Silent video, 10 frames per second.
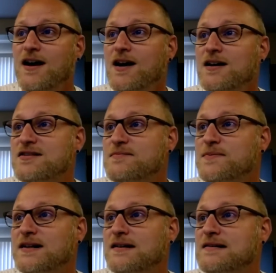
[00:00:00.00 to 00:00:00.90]
just
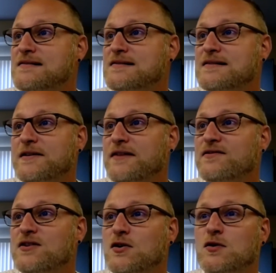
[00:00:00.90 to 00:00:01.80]
because even
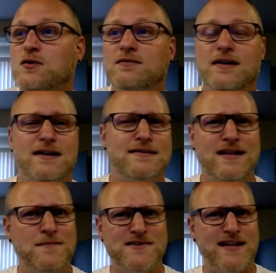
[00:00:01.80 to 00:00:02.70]
though it
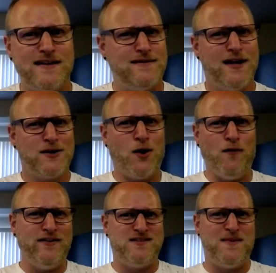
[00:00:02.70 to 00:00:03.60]
seems that
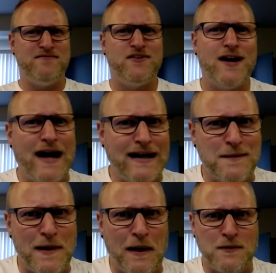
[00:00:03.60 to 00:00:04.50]
COVID's been forgotten
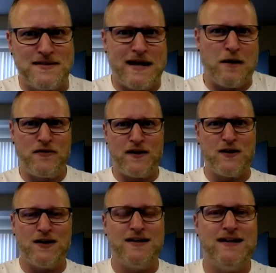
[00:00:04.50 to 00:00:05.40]
about out there
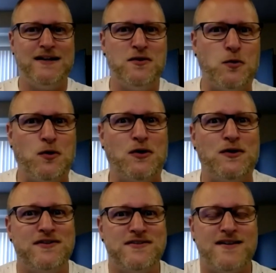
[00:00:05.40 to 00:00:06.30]
in the world,
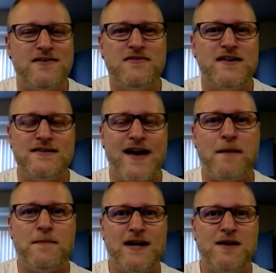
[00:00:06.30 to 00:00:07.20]
there's other things
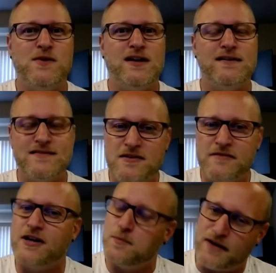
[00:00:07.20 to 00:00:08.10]
happening, but it's still
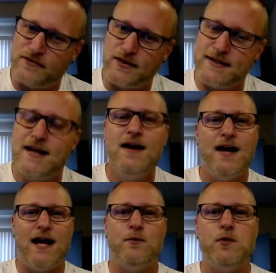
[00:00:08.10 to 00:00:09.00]
very prevalent,
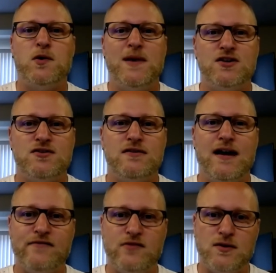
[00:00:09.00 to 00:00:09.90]
and we want to make sure that
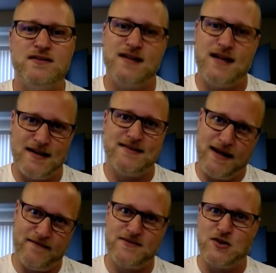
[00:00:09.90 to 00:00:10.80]
everyone is staying
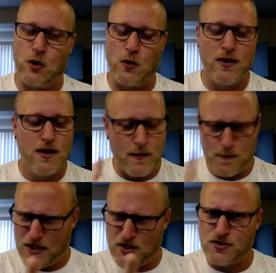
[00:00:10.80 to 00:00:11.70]
safe. So
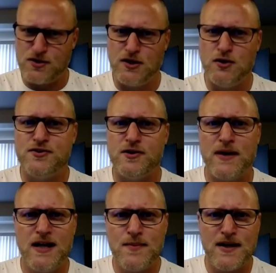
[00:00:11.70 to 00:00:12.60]
make sure you use your
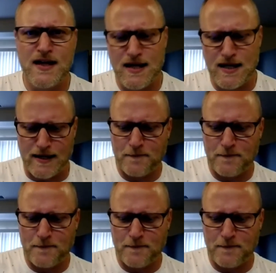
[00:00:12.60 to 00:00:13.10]
PPE.